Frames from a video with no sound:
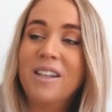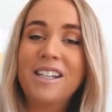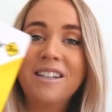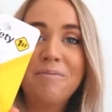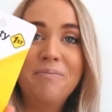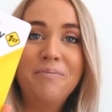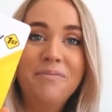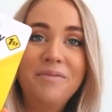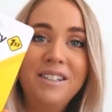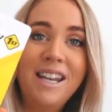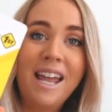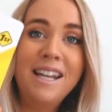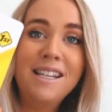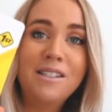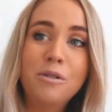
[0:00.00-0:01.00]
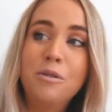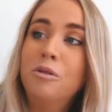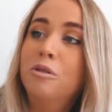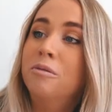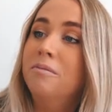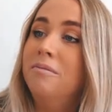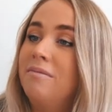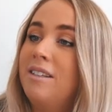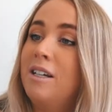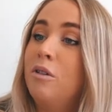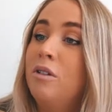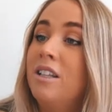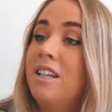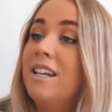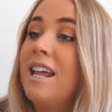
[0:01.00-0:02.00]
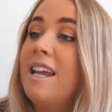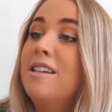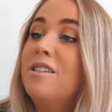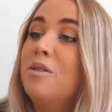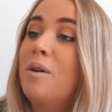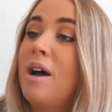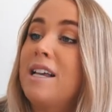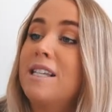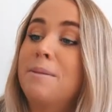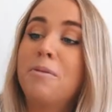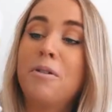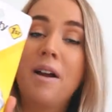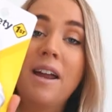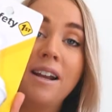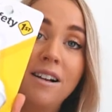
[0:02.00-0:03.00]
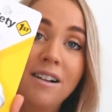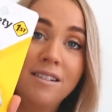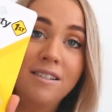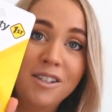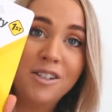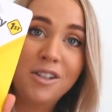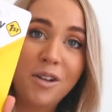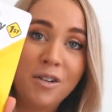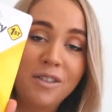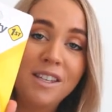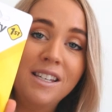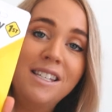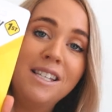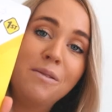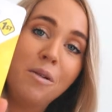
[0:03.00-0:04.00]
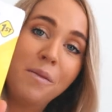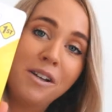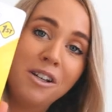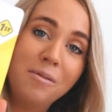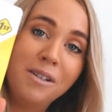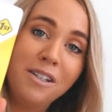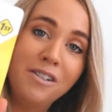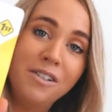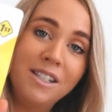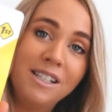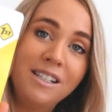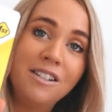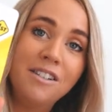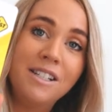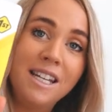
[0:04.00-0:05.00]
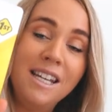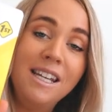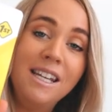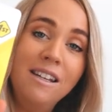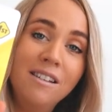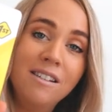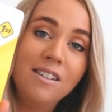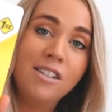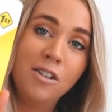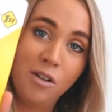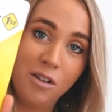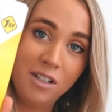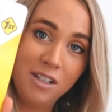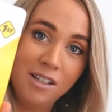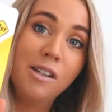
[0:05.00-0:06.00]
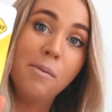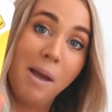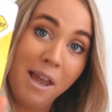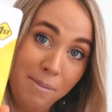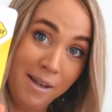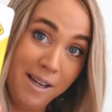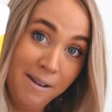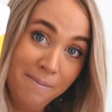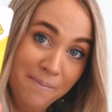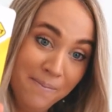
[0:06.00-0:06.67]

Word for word: like a nasal, they call it a nasal aspirator. So this is what we're gonna be using to de-snot the baby.